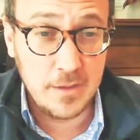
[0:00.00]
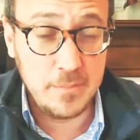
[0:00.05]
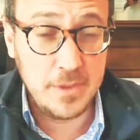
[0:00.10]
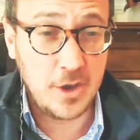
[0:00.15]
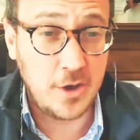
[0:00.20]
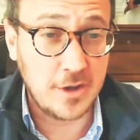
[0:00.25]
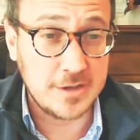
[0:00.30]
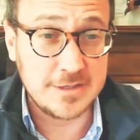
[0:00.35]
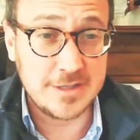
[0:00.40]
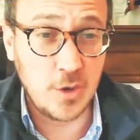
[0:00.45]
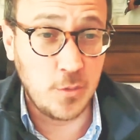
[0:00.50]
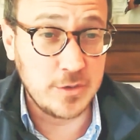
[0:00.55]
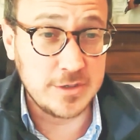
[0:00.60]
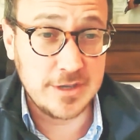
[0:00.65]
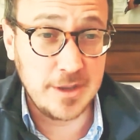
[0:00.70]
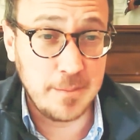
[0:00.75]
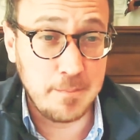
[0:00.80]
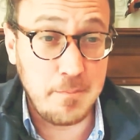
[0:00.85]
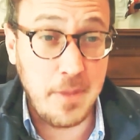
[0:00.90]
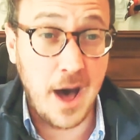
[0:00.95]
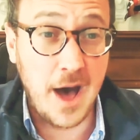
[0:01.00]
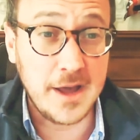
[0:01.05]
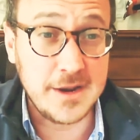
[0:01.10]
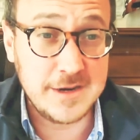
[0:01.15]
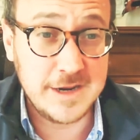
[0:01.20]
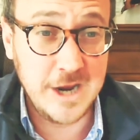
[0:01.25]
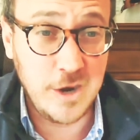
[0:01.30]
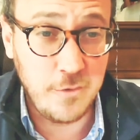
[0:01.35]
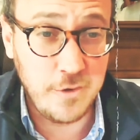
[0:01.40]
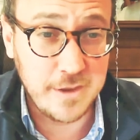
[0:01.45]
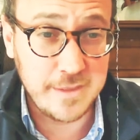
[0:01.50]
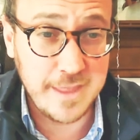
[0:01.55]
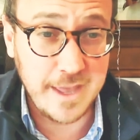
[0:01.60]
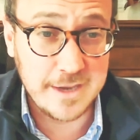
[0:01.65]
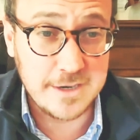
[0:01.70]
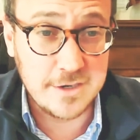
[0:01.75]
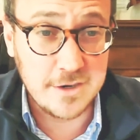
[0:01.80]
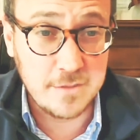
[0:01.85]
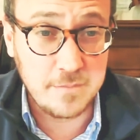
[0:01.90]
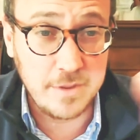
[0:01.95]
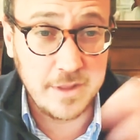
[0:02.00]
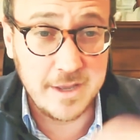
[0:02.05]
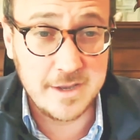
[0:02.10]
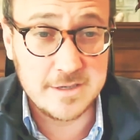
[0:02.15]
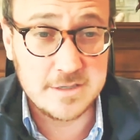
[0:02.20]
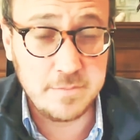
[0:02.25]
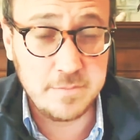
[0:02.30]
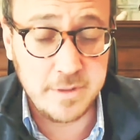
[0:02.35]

because there was a bond hearing that took place.